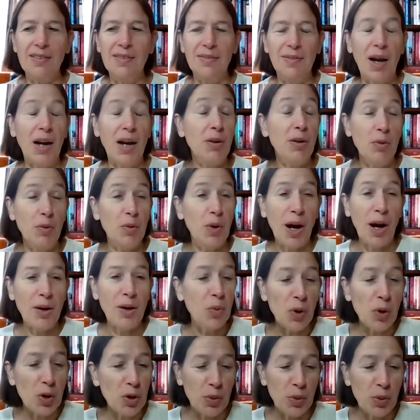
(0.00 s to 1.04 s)
I
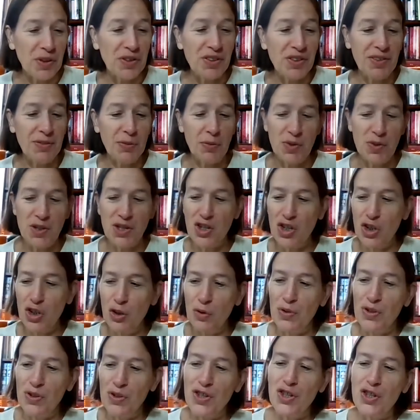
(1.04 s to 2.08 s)
work with
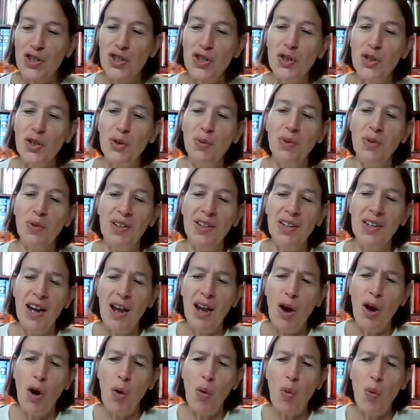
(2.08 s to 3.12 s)
students too. And
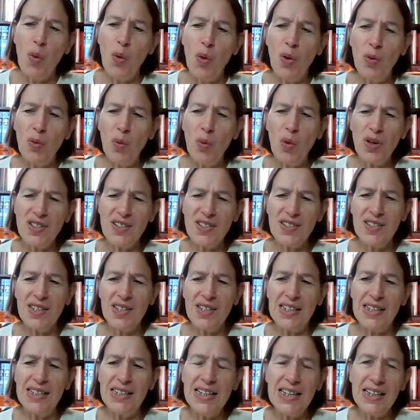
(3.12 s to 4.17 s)
what's
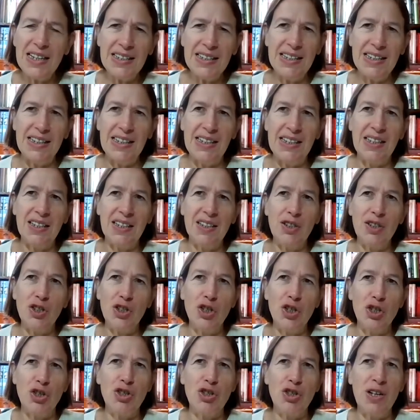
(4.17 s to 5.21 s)
it like
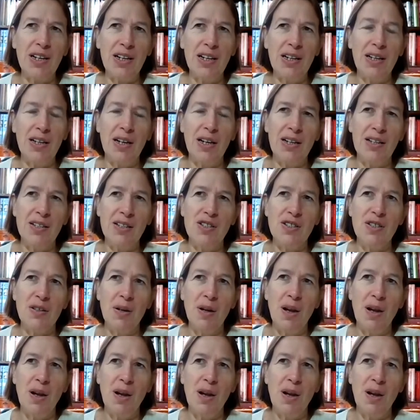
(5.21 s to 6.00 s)
to try and